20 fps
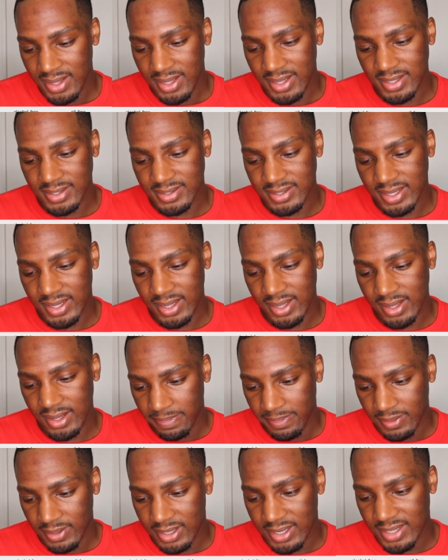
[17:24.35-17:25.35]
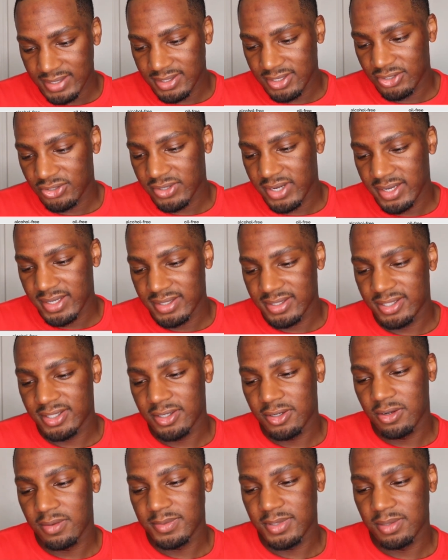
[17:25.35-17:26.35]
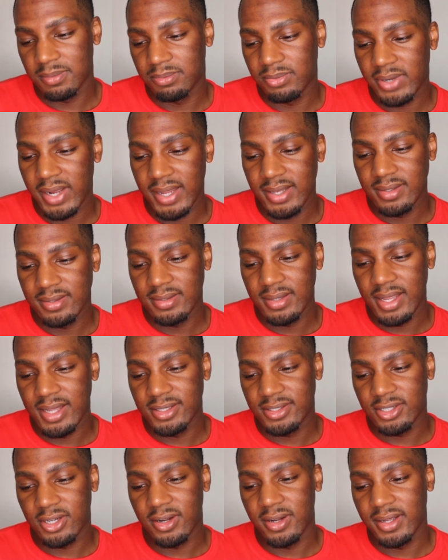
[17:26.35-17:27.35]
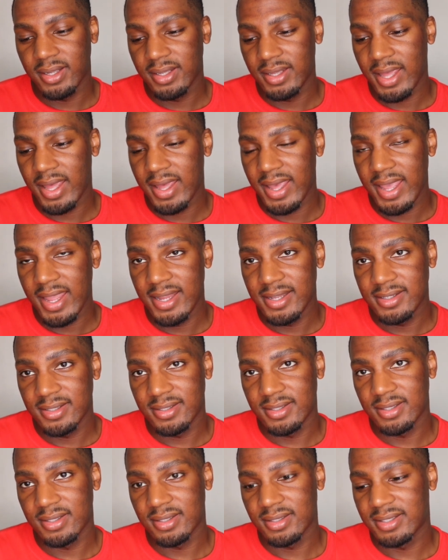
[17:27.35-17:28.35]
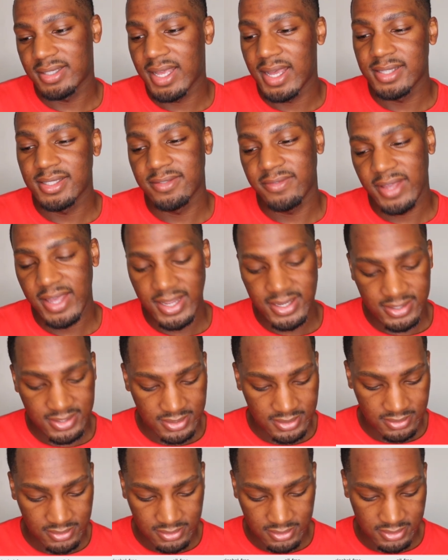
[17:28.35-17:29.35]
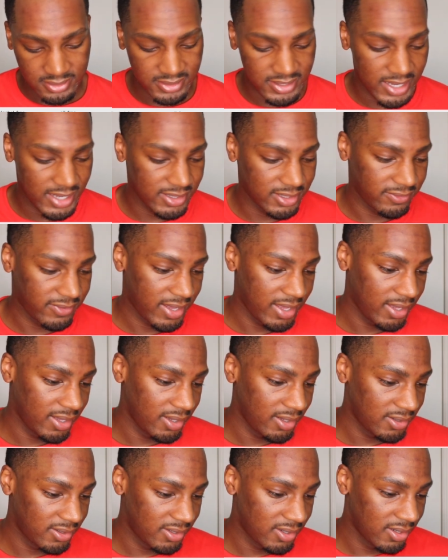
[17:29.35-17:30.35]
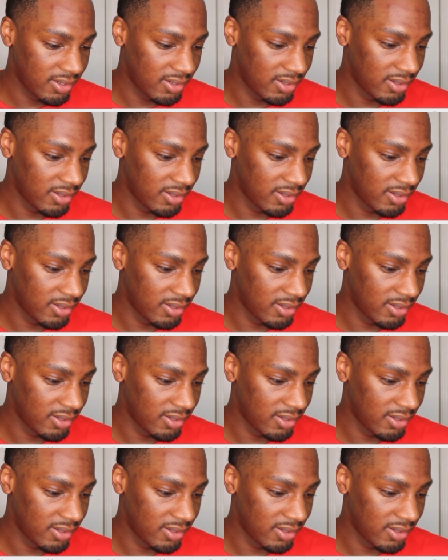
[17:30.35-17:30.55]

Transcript: It's a concentrated serum to brighten and target signs of aging or signs of age.